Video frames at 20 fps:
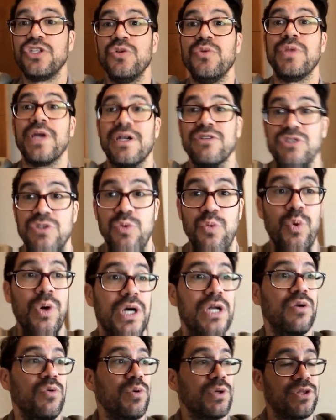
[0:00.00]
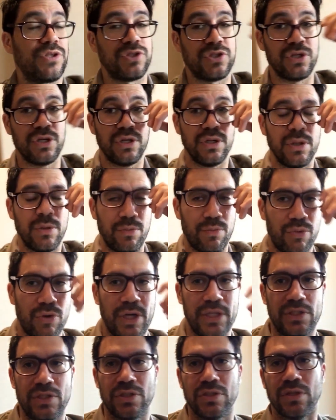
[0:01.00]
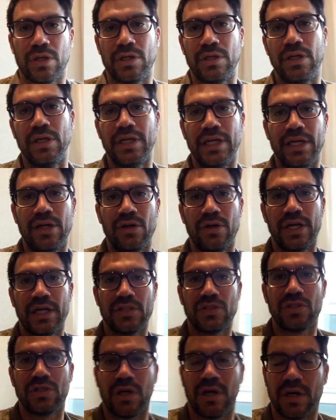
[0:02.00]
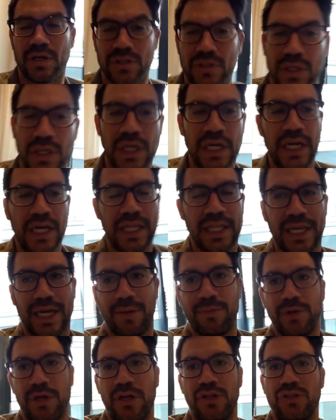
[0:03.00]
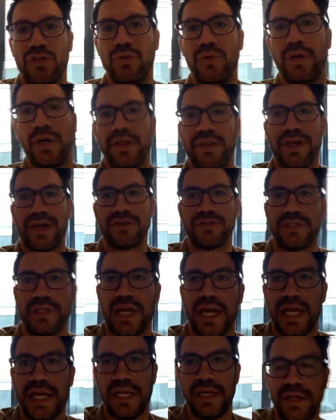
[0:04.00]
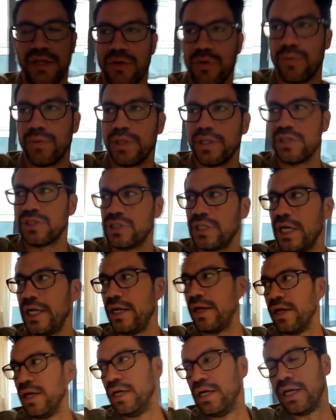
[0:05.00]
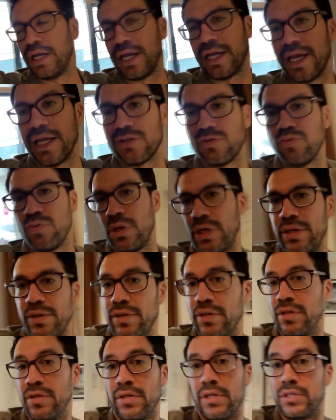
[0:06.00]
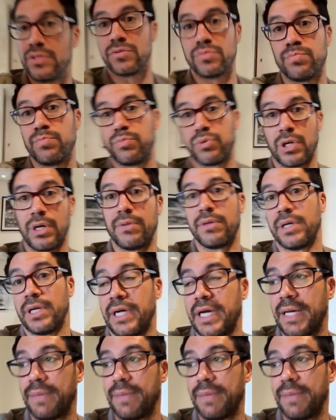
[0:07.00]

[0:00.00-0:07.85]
2001 with prices on internet stocks. That happened in 2008 in real estate. And guess what? It's probably going to